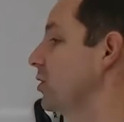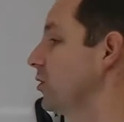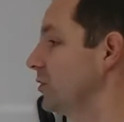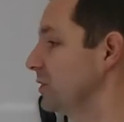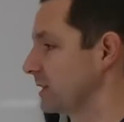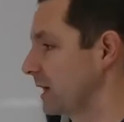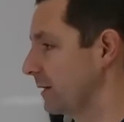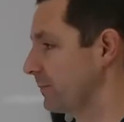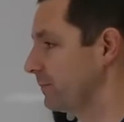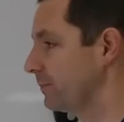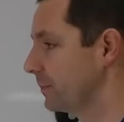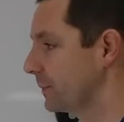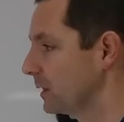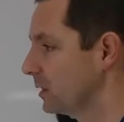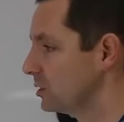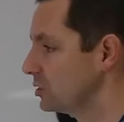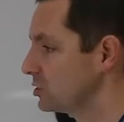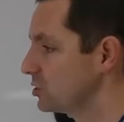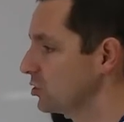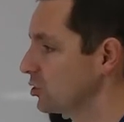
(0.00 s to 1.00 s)
the time.
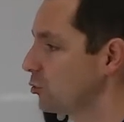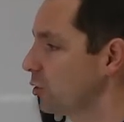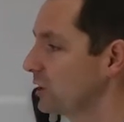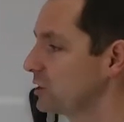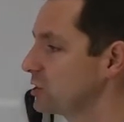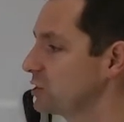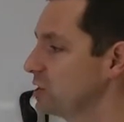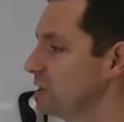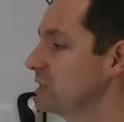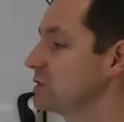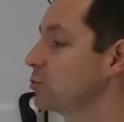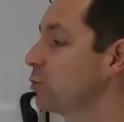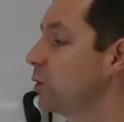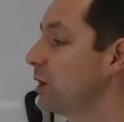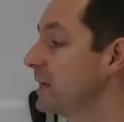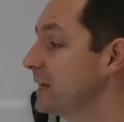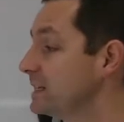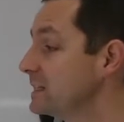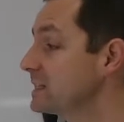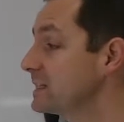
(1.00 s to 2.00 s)
So the question is,
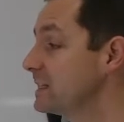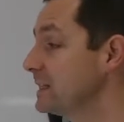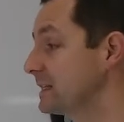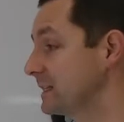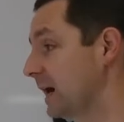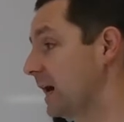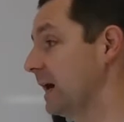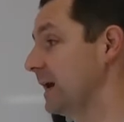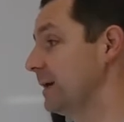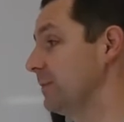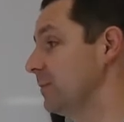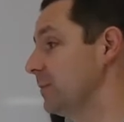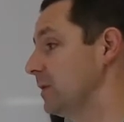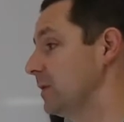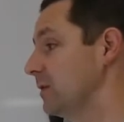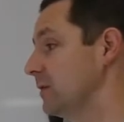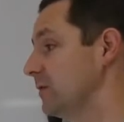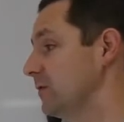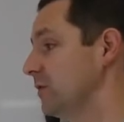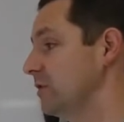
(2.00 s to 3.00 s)
what is the time
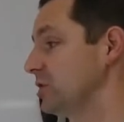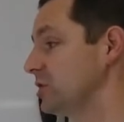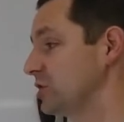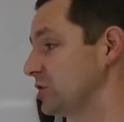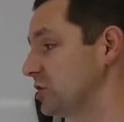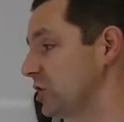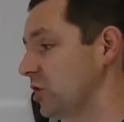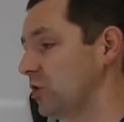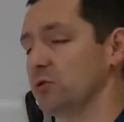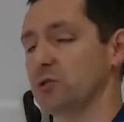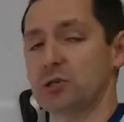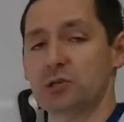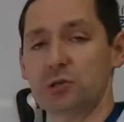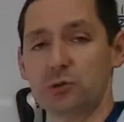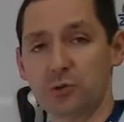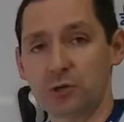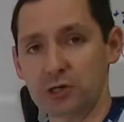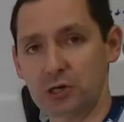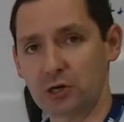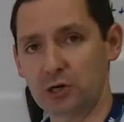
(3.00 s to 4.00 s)
for the stone to
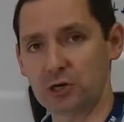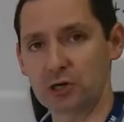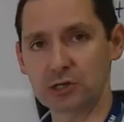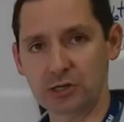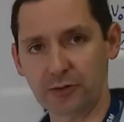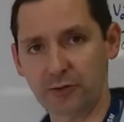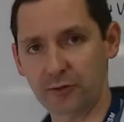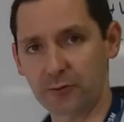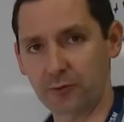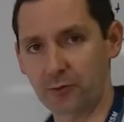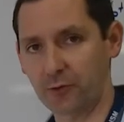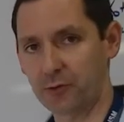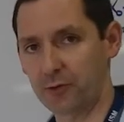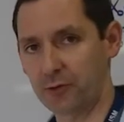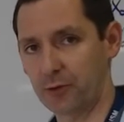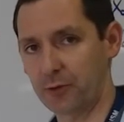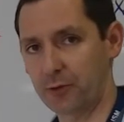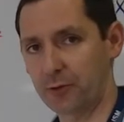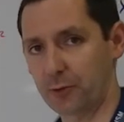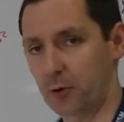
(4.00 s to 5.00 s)
return to
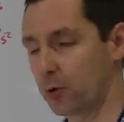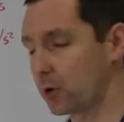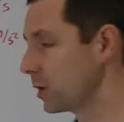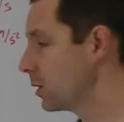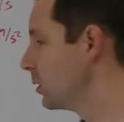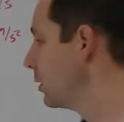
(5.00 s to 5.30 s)
the thrower?